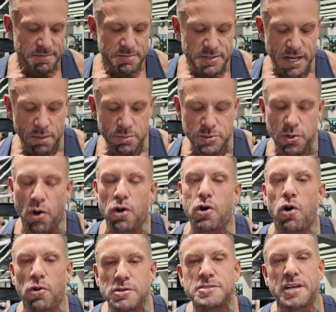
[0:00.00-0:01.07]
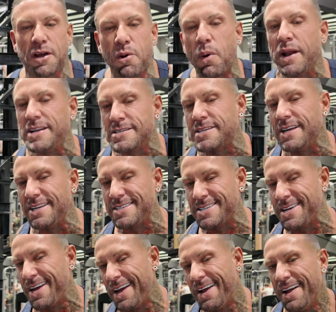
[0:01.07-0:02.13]
some sort of
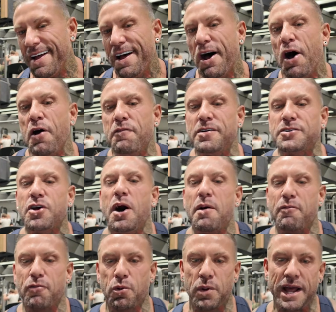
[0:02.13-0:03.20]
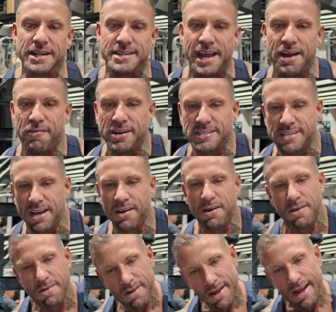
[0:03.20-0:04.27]
consequences over time for all that dairy. So
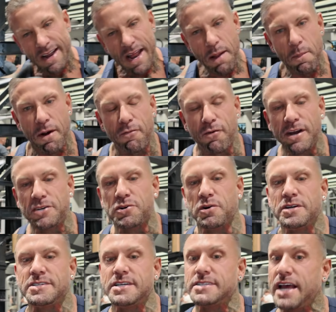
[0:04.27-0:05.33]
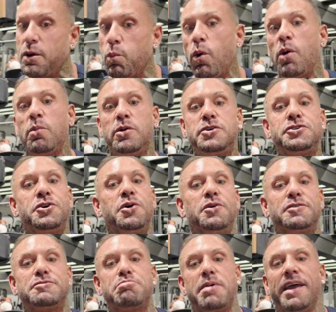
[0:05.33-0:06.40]
they're my three choices there. What would
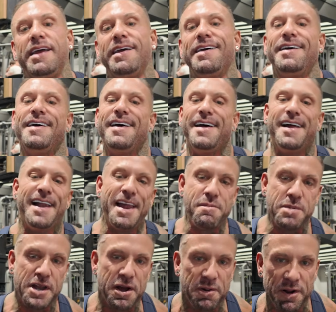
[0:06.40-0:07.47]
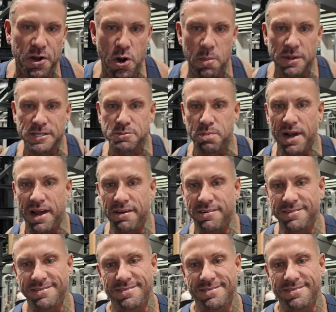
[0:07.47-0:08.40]
yours be? Let me know in the comments below.